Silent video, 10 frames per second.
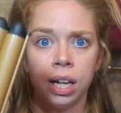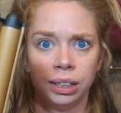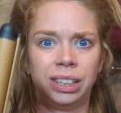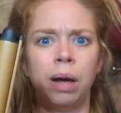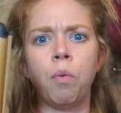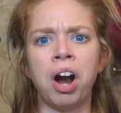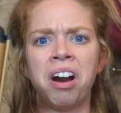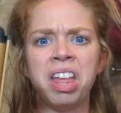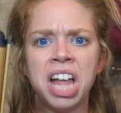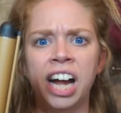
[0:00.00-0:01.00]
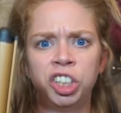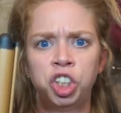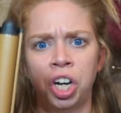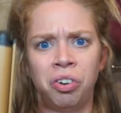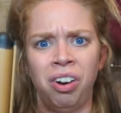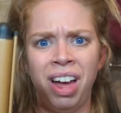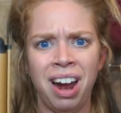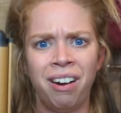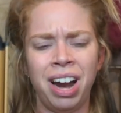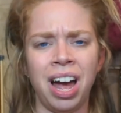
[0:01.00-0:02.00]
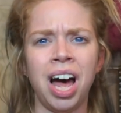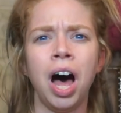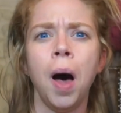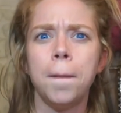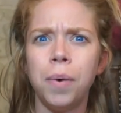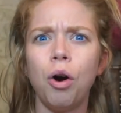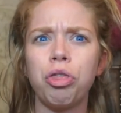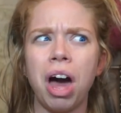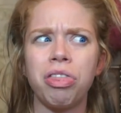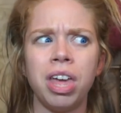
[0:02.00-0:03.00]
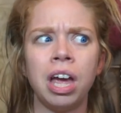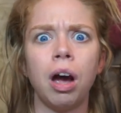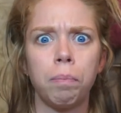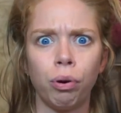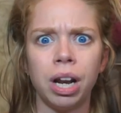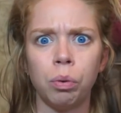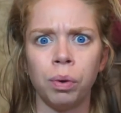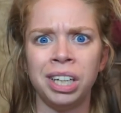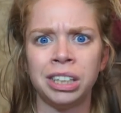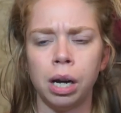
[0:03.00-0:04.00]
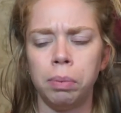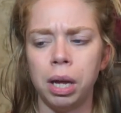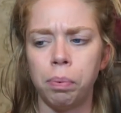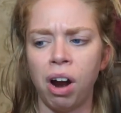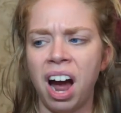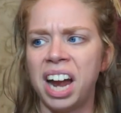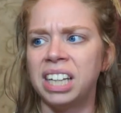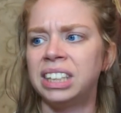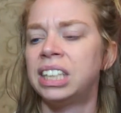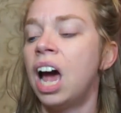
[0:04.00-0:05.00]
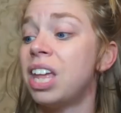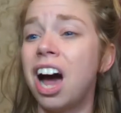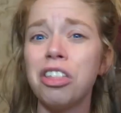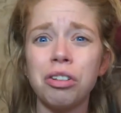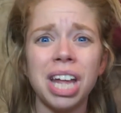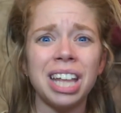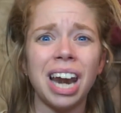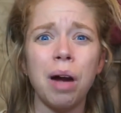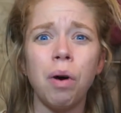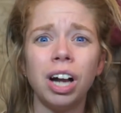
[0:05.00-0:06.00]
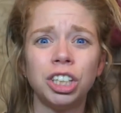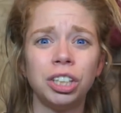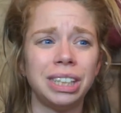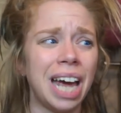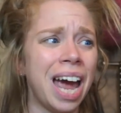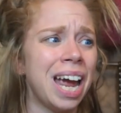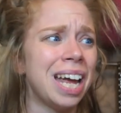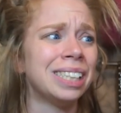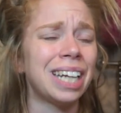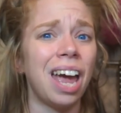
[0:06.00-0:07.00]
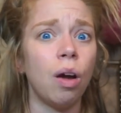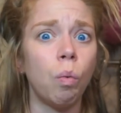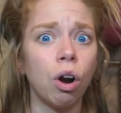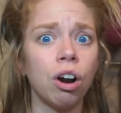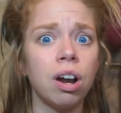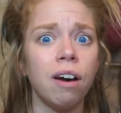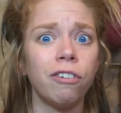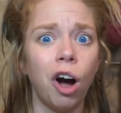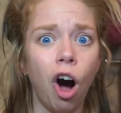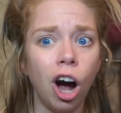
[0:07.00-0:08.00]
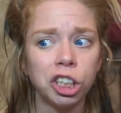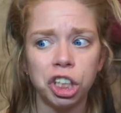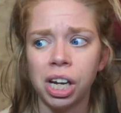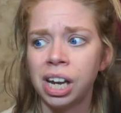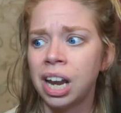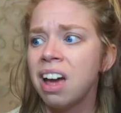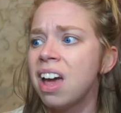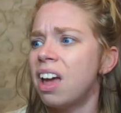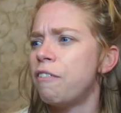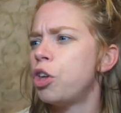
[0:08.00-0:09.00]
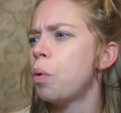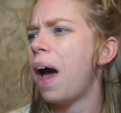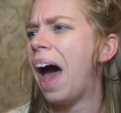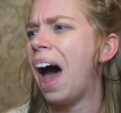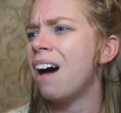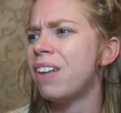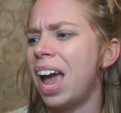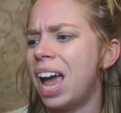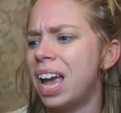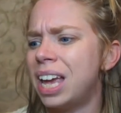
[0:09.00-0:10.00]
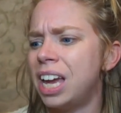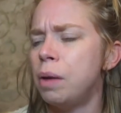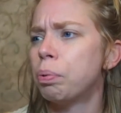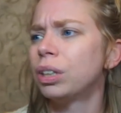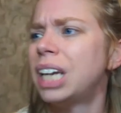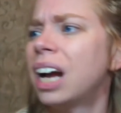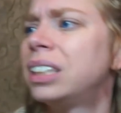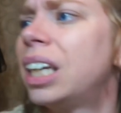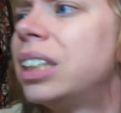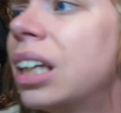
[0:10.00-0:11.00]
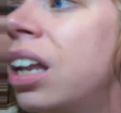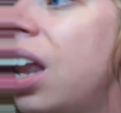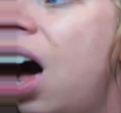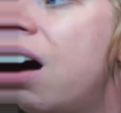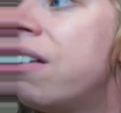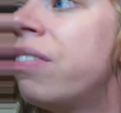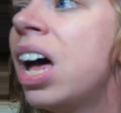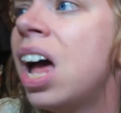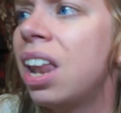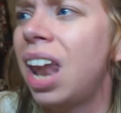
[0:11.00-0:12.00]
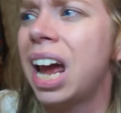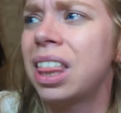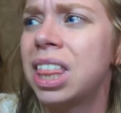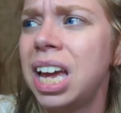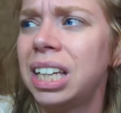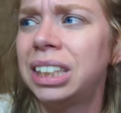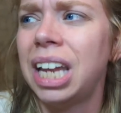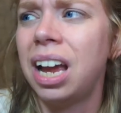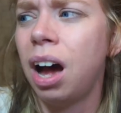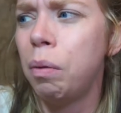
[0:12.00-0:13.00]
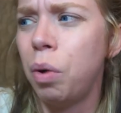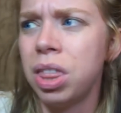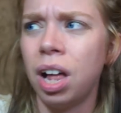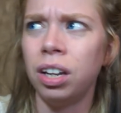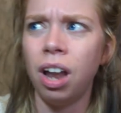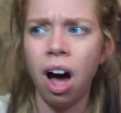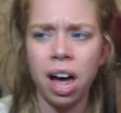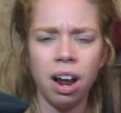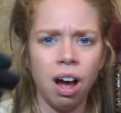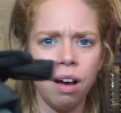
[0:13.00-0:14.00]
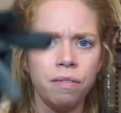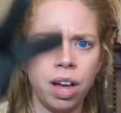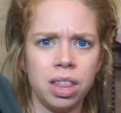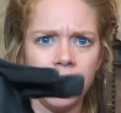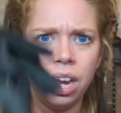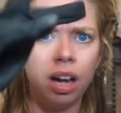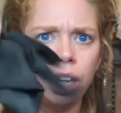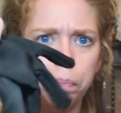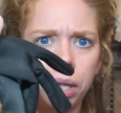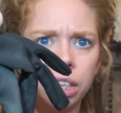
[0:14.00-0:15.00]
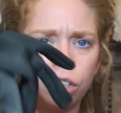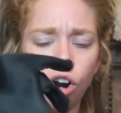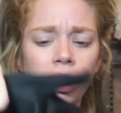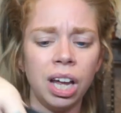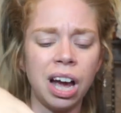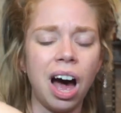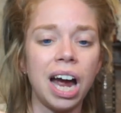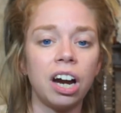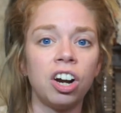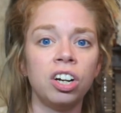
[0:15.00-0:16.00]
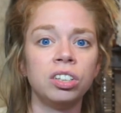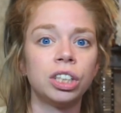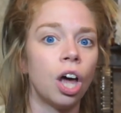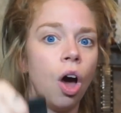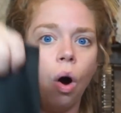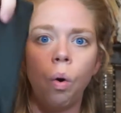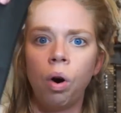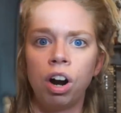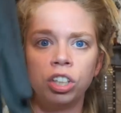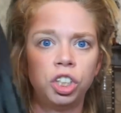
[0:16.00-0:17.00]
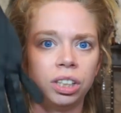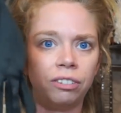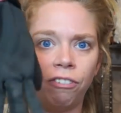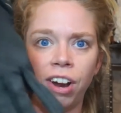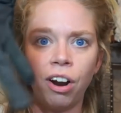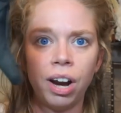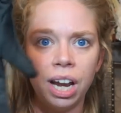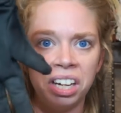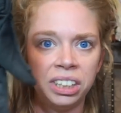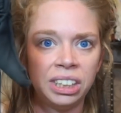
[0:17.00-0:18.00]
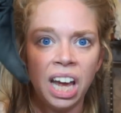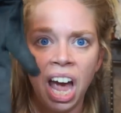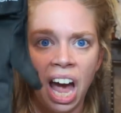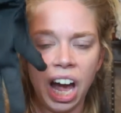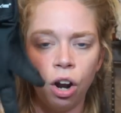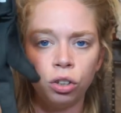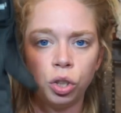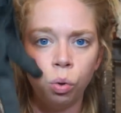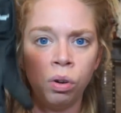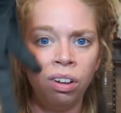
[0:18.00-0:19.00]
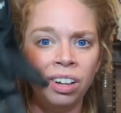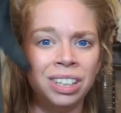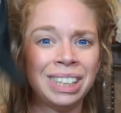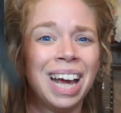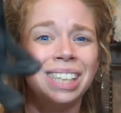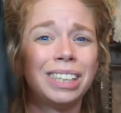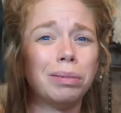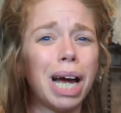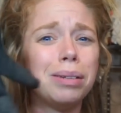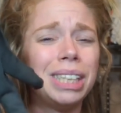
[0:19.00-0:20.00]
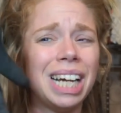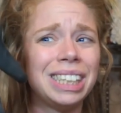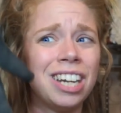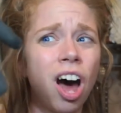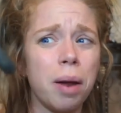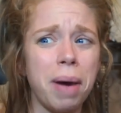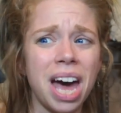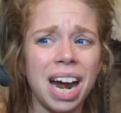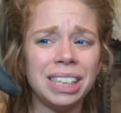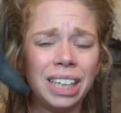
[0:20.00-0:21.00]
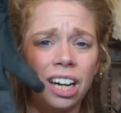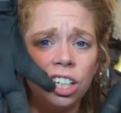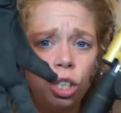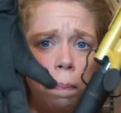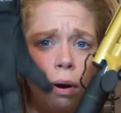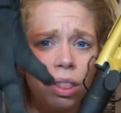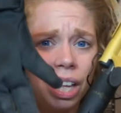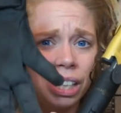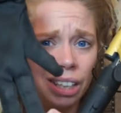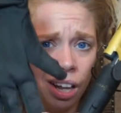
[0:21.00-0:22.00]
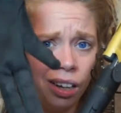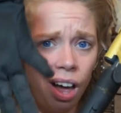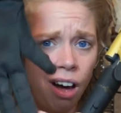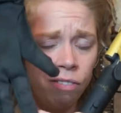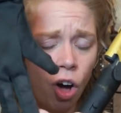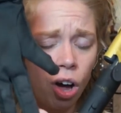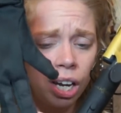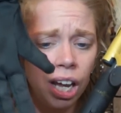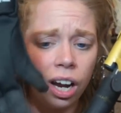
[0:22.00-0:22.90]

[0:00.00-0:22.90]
somewhere in that general area. Both, I think, pretty reasonably priced. The other thing that I want to say is a word of caution. If you have a heat protectant glove like this, they come with a lot of the clipless curling irons or just various hair tools. Sometimes it's not a bad idea to put this glove on